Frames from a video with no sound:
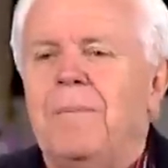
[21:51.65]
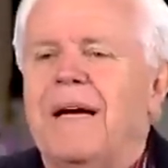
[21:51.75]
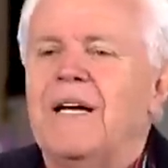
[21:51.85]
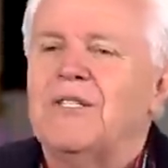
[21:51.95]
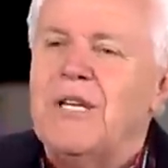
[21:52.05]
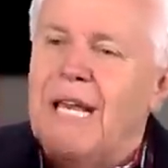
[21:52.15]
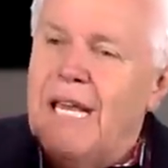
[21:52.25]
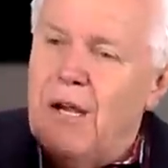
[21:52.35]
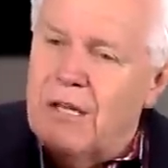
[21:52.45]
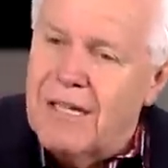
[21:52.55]
because
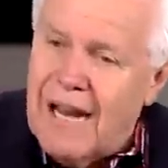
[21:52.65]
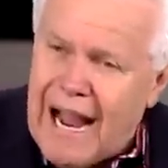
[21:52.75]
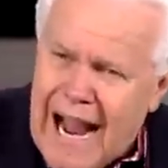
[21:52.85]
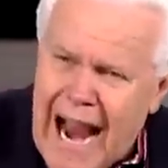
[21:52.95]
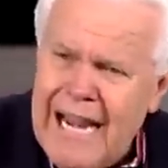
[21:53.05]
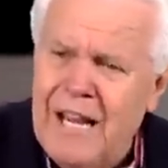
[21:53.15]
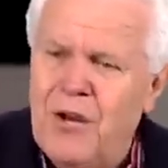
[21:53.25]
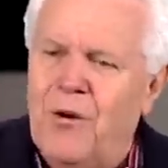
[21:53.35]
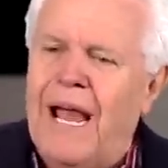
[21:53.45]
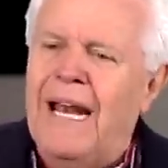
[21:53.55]
he is guiding
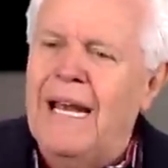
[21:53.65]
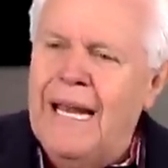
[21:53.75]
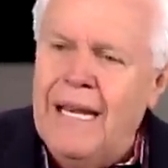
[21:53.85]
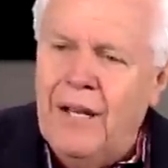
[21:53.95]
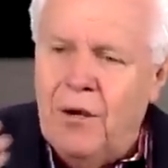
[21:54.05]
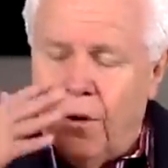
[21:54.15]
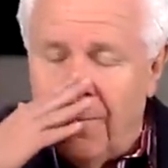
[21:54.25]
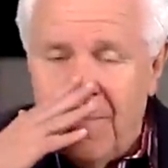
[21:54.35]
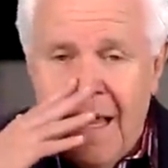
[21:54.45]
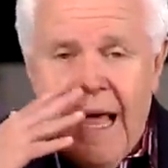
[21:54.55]
you and leading you.